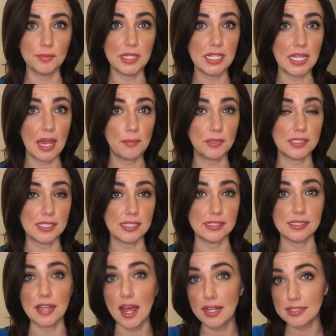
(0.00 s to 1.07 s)
Minneapolis
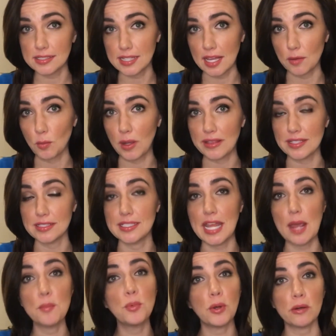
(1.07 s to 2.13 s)
has not said when this
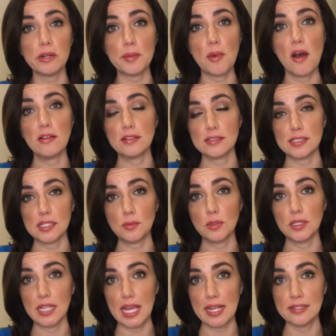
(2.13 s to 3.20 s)
temporary policy
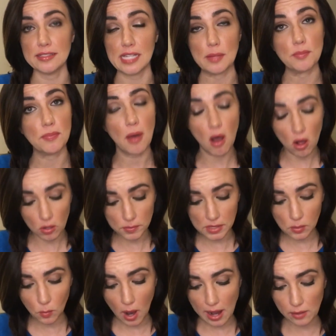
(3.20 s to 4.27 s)
will end. St. Paul,
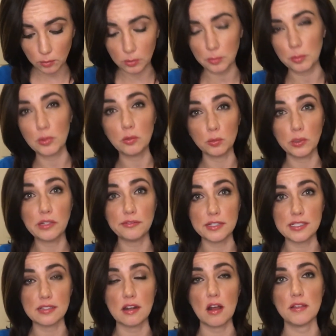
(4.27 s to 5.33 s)
meanwhile, will
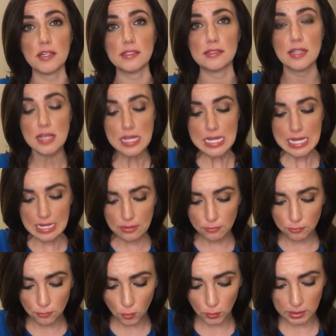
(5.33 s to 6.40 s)
revisit all this
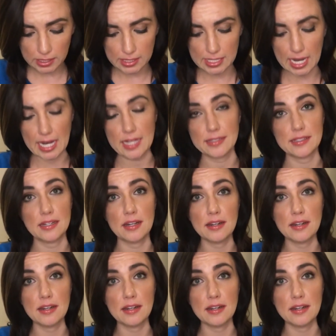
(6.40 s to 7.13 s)
in 40 days.